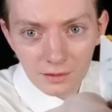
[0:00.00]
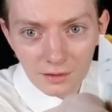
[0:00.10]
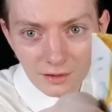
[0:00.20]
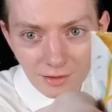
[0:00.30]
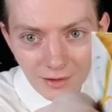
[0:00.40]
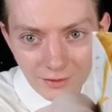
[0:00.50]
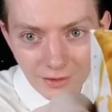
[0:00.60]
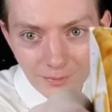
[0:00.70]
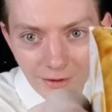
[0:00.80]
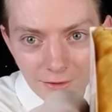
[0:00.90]

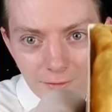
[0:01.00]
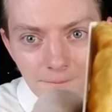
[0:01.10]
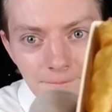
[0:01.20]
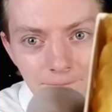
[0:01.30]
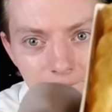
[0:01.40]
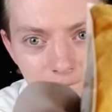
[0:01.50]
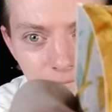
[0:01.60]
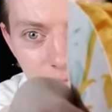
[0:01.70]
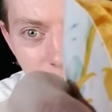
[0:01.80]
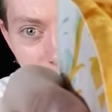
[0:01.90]
slightly better,
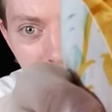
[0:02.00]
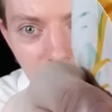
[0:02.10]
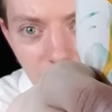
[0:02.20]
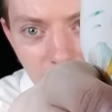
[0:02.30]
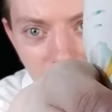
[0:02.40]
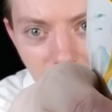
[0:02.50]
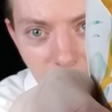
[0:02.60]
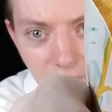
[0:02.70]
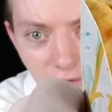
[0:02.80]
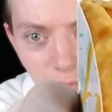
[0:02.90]
but there it is,
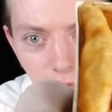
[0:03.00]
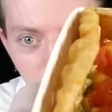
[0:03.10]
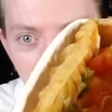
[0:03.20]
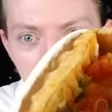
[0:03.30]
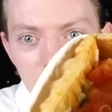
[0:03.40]
Double